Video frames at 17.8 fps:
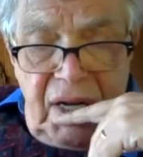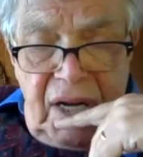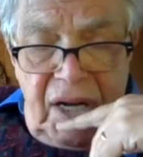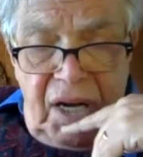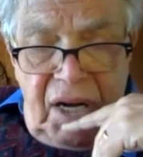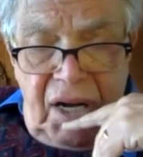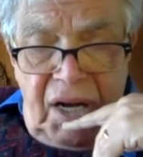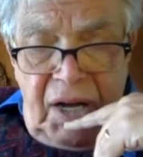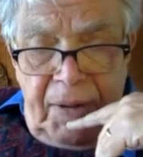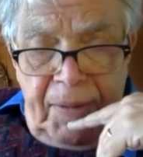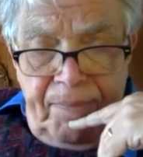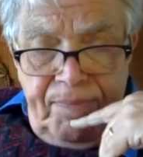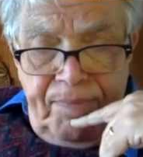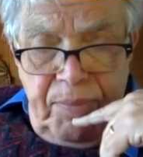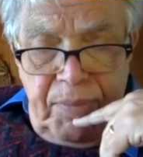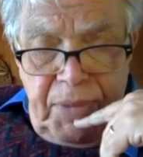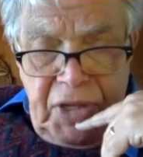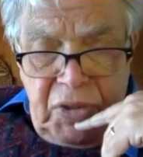
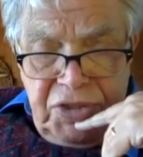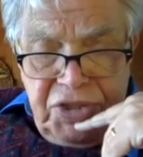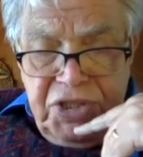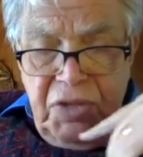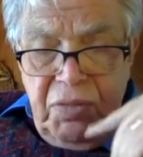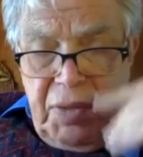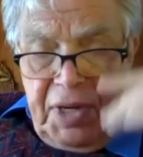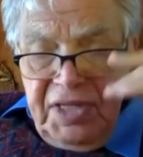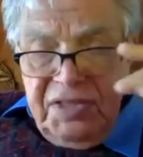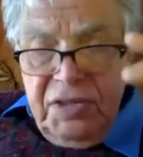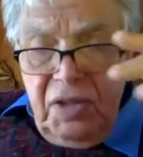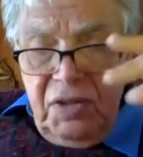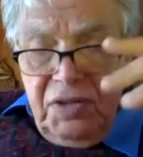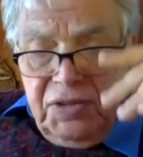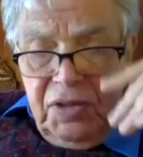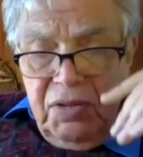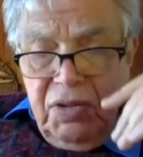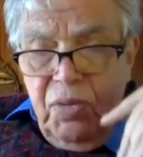Um, because she raised
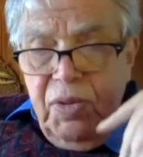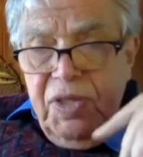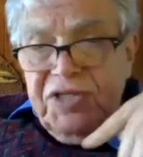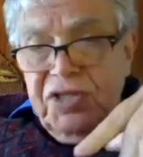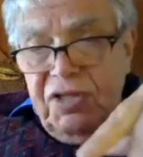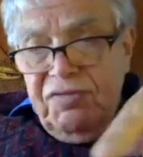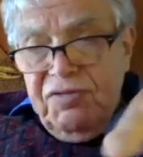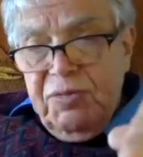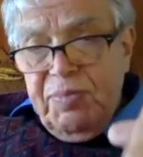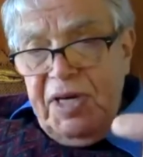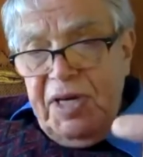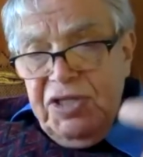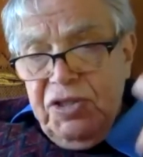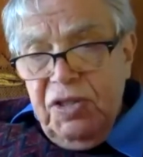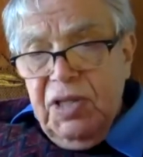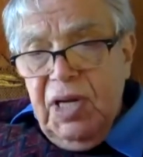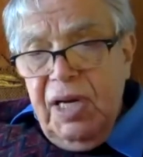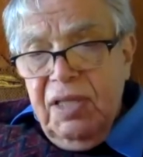also the question of
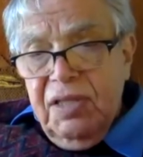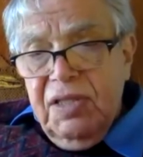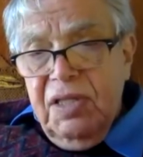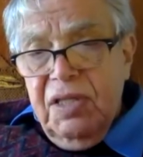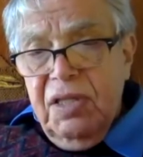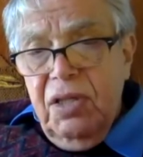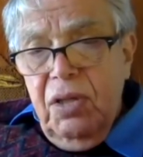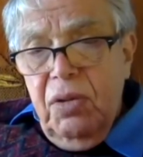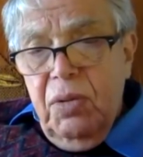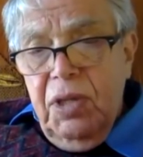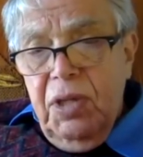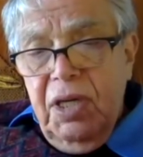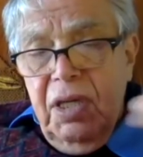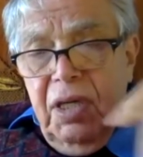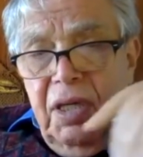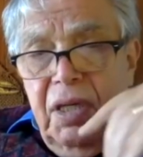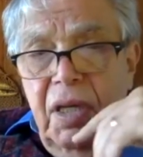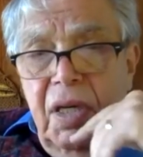spatial
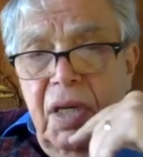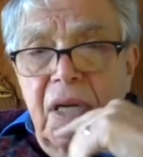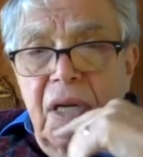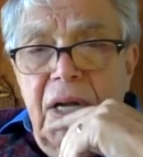contiguity.